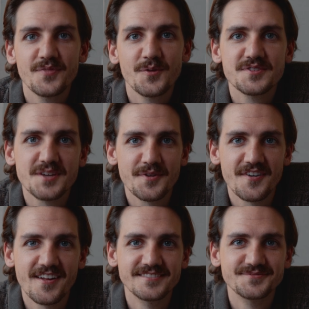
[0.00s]
What's up,
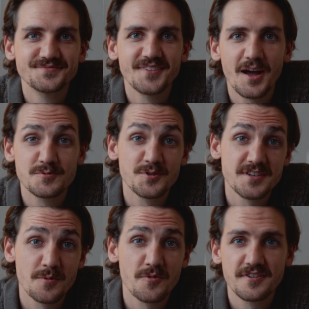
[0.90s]
Internet? I'm George
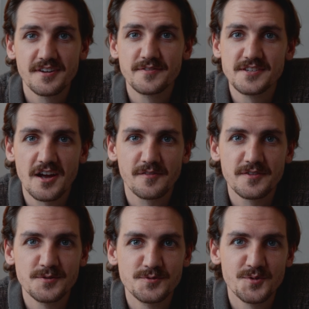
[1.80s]
Edward, a
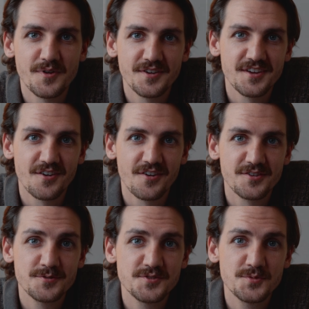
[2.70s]
photography YouTuber here on
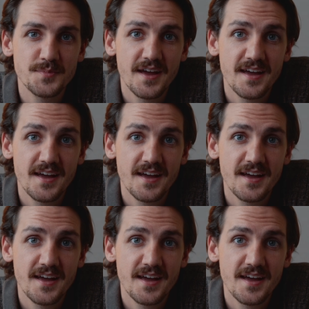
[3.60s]
YouTube.